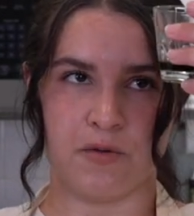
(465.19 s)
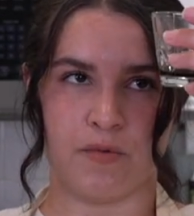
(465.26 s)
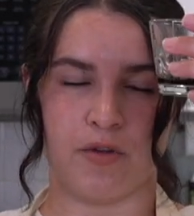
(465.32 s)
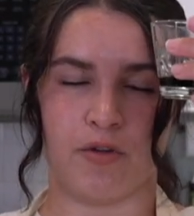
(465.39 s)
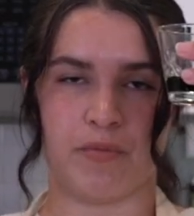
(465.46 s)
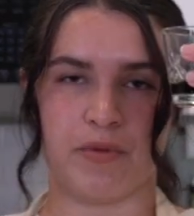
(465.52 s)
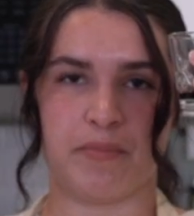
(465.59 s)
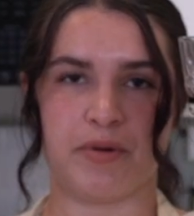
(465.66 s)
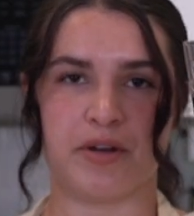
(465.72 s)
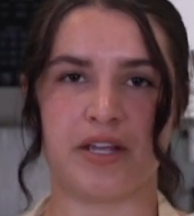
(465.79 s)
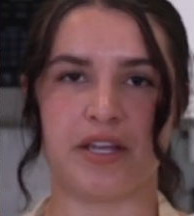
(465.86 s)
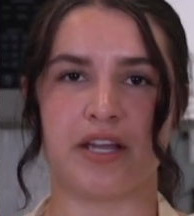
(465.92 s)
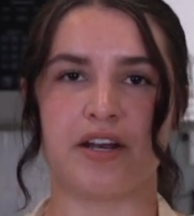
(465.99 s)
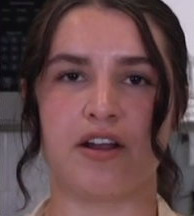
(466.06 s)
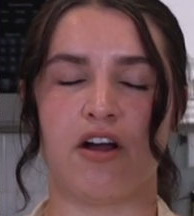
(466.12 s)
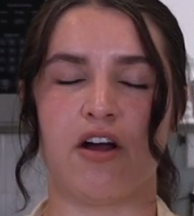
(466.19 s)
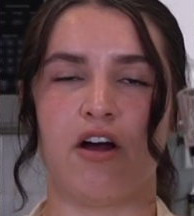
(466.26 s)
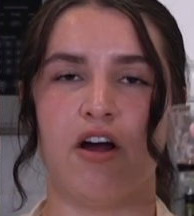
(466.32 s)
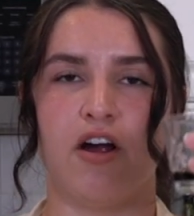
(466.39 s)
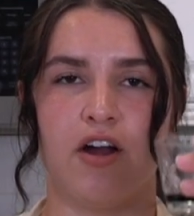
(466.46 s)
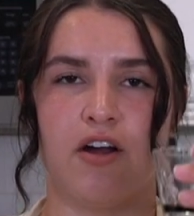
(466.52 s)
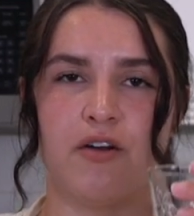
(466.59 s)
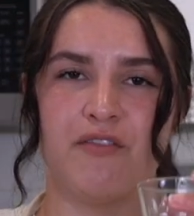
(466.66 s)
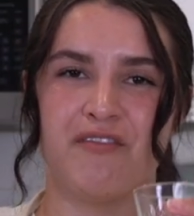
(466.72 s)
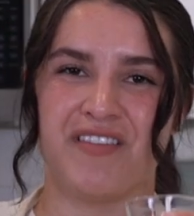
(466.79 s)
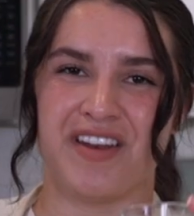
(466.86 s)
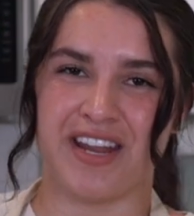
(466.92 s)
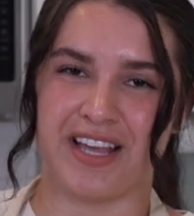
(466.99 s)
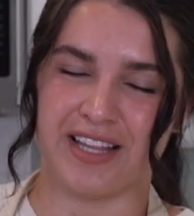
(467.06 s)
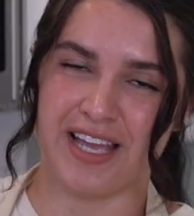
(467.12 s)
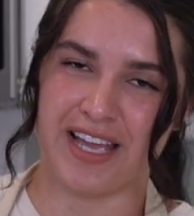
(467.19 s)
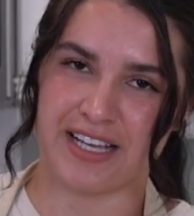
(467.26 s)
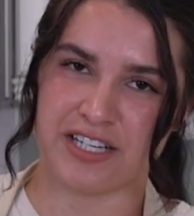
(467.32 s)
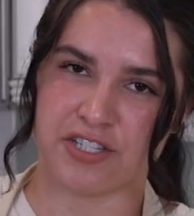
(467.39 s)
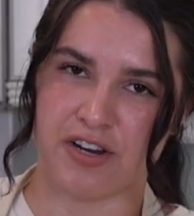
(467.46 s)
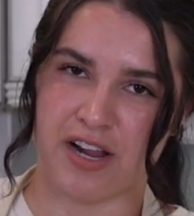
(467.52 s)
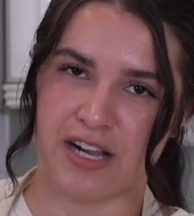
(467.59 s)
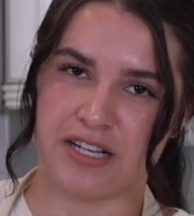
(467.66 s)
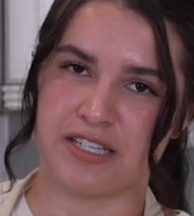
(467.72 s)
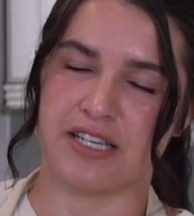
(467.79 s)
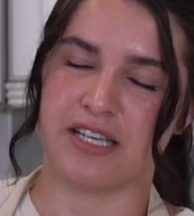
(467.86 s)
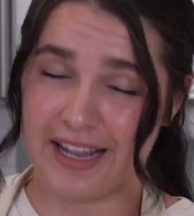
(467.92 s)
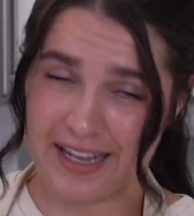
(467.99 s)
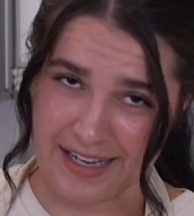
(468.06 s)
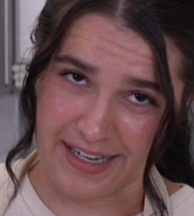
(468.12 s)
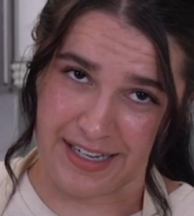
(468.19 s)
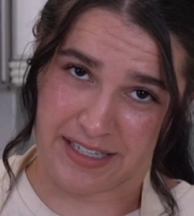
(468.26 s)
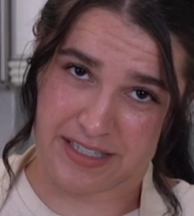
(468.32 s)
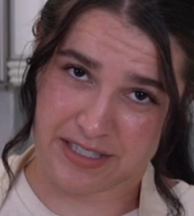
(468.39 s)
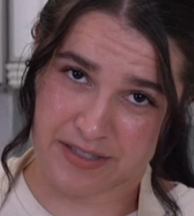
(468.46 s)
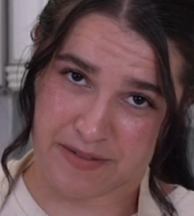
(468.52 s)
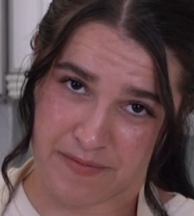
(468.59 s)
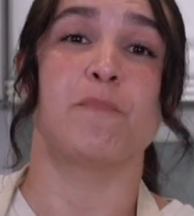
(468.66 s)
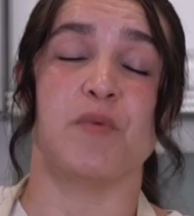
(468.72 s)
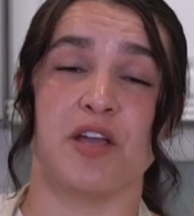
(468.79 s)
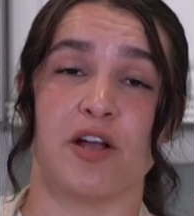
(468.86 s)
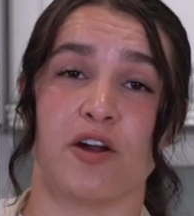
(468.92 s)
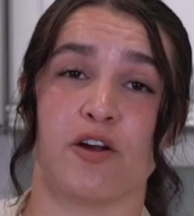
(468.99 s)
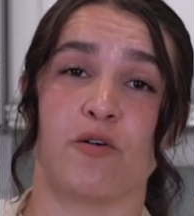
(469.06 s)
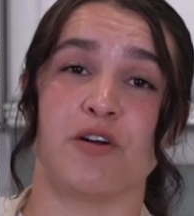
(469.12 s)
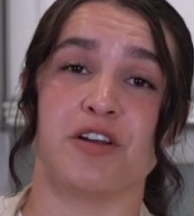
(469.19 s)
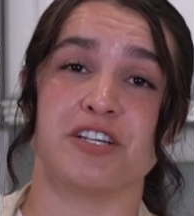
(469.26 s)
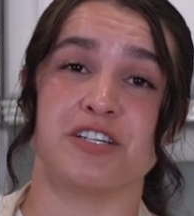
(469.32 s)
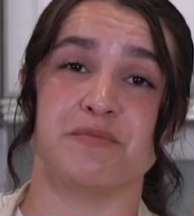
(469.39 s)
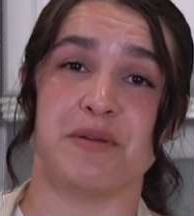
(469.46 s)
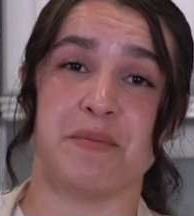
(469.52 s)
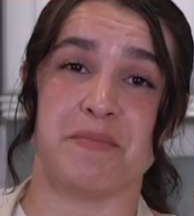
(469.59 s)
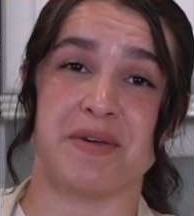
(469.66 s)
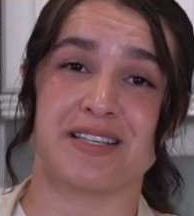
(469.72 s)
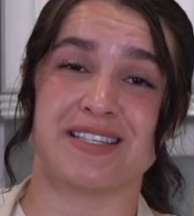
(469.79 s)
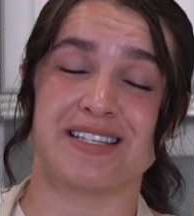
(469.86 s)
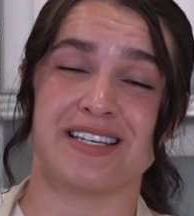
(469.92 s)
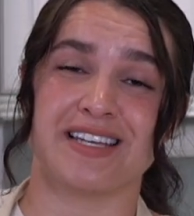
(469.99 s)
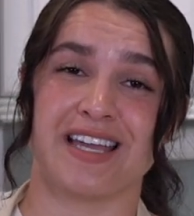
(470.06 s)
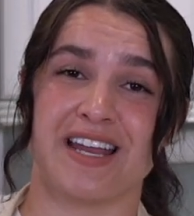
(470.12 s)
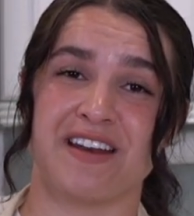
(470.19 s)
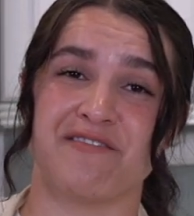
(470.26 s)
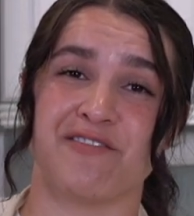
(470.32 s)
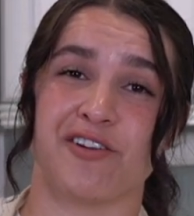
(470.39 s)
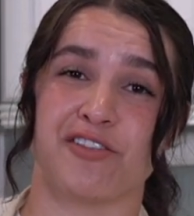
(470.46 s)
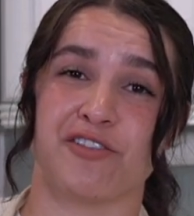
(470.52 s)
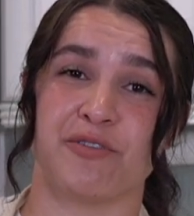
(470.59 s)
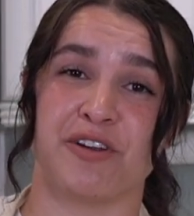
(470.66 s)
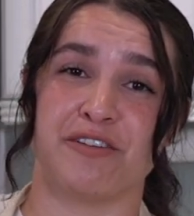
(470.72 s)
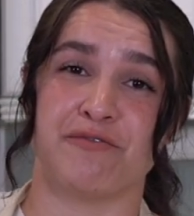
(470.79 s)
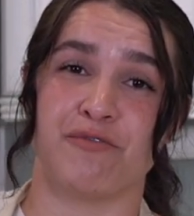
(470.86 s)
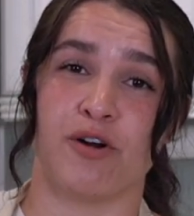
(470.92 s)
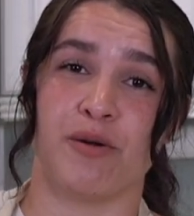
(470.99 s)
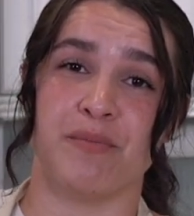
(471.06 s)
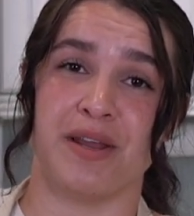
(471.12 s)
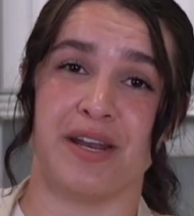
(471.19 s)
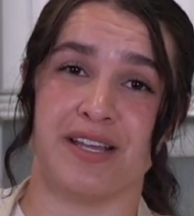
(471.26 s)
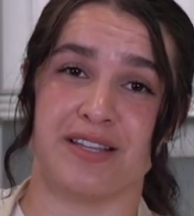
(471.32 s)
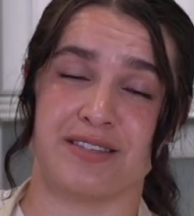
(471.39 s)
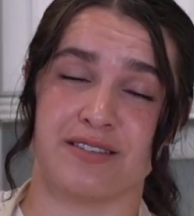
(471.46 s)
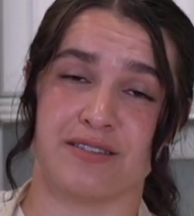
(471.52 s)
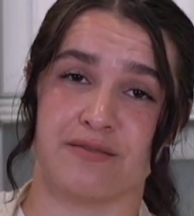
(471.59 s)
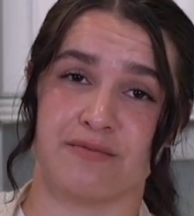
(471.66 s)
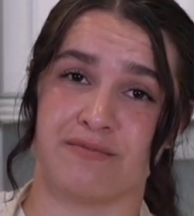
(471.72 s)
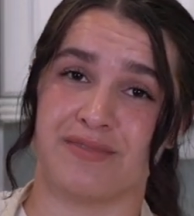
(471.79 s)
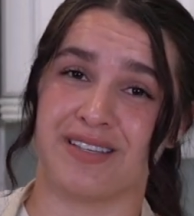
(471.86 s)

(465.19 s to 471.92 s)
we will be putting in our vanilla extract, and we are going to be mixing again for 3 to 4 minutes.